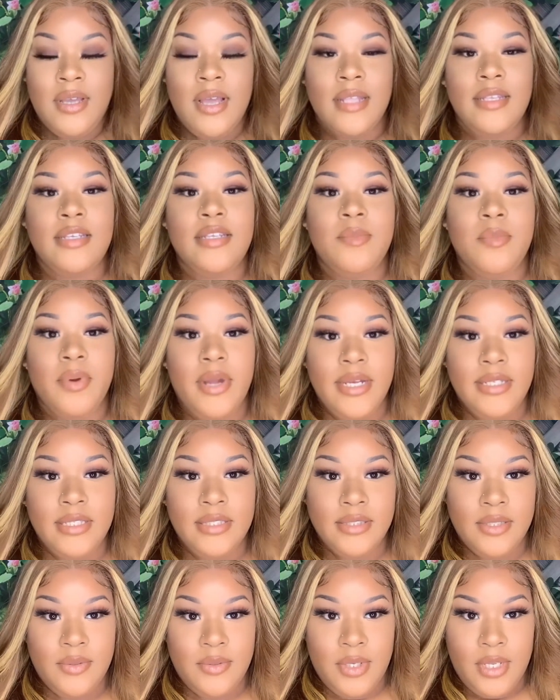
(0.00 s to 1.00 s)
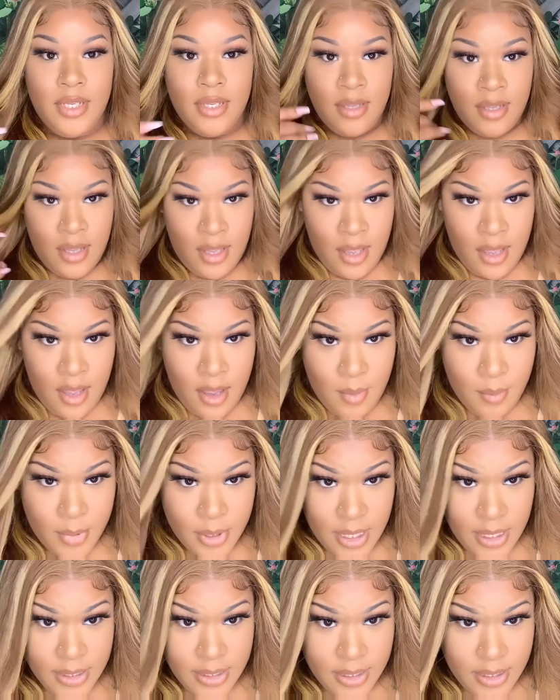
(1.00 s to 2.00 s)
layers and a few curls in there
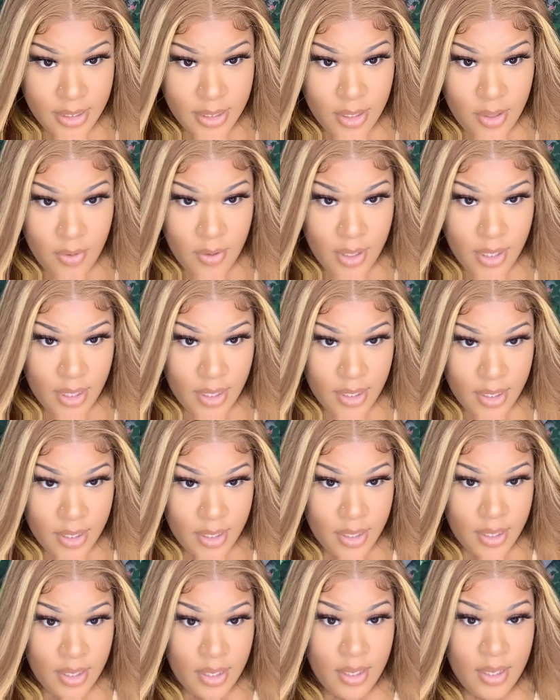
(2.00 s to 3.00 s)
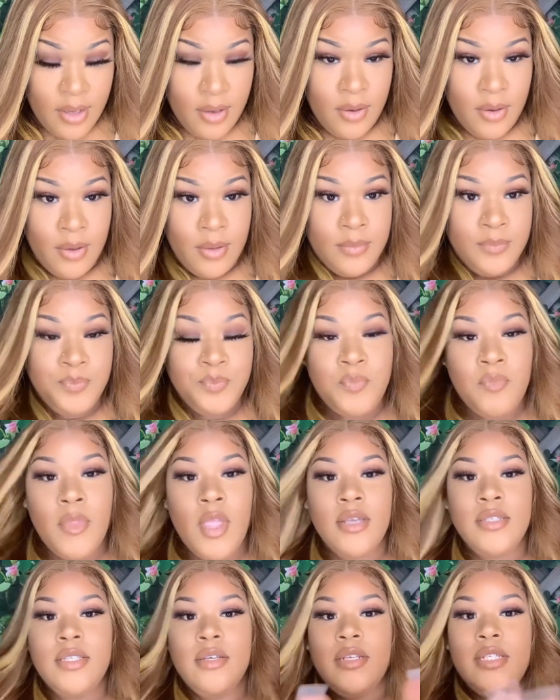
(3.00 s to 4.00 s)
because who just wants gray hair? You
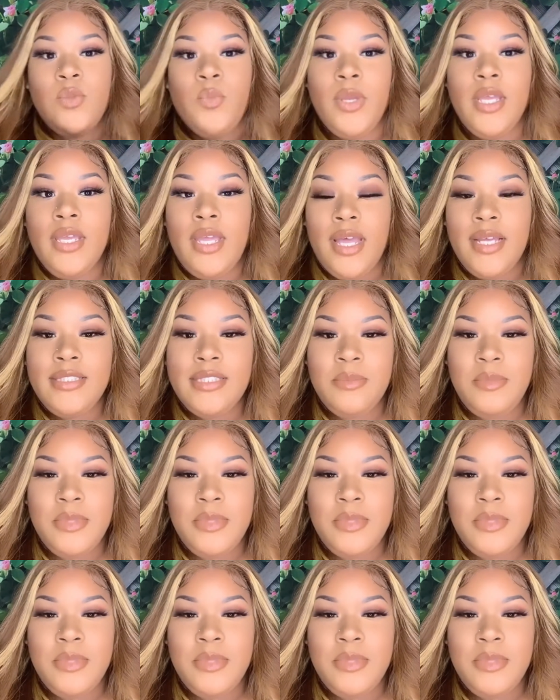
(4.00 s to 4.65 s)
know what I'm saying?